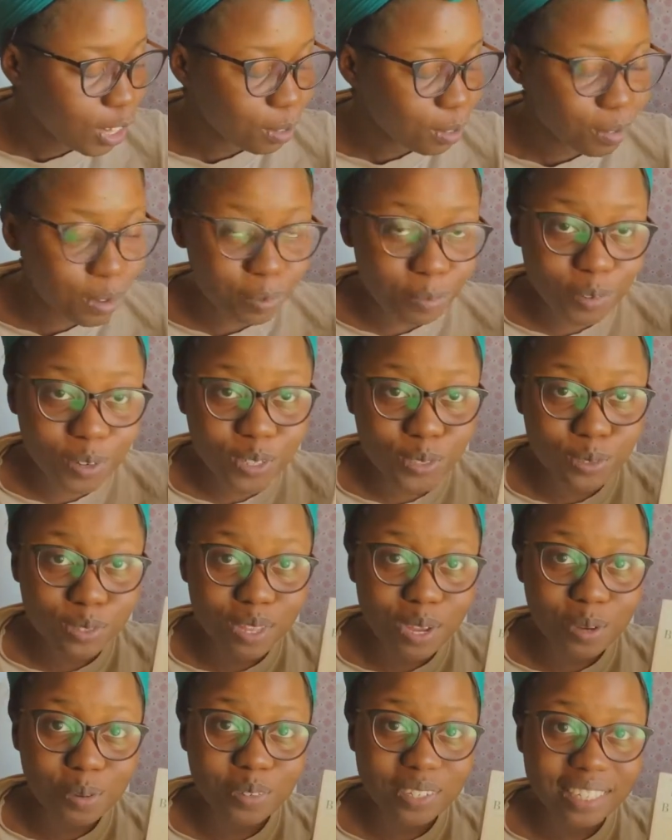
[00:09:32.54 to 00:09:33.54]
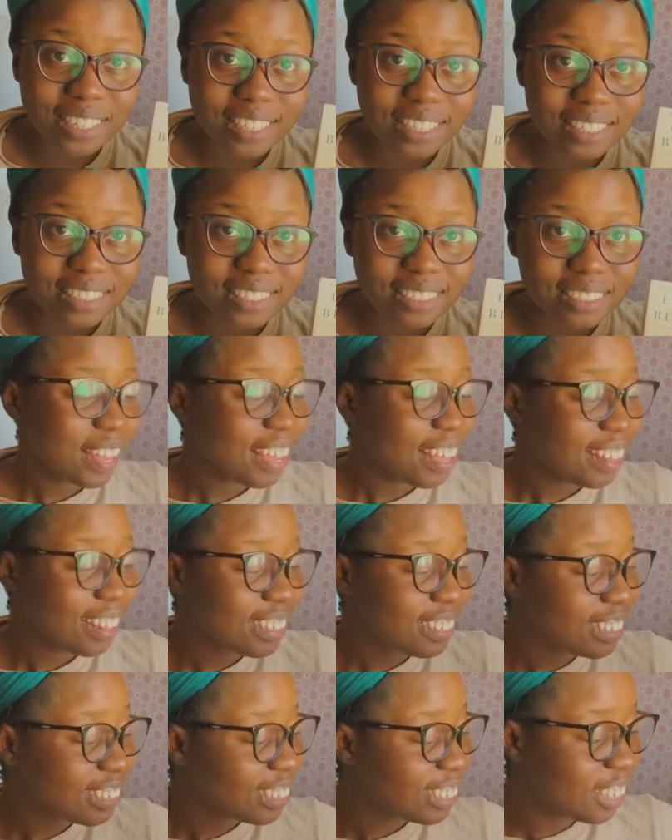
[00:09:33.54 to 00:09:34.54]
about Birds Without Wings. This
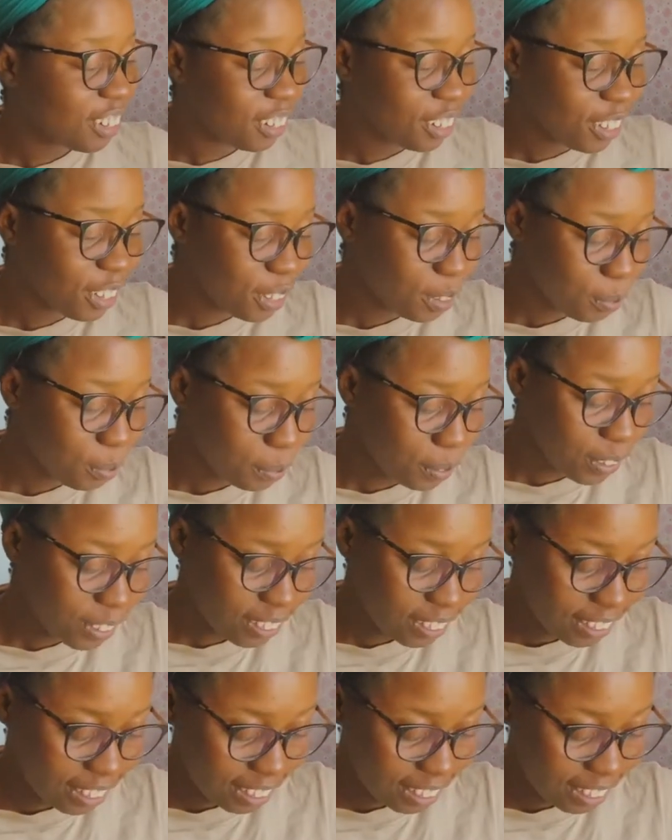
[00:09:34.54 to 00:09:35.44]
is yet another book that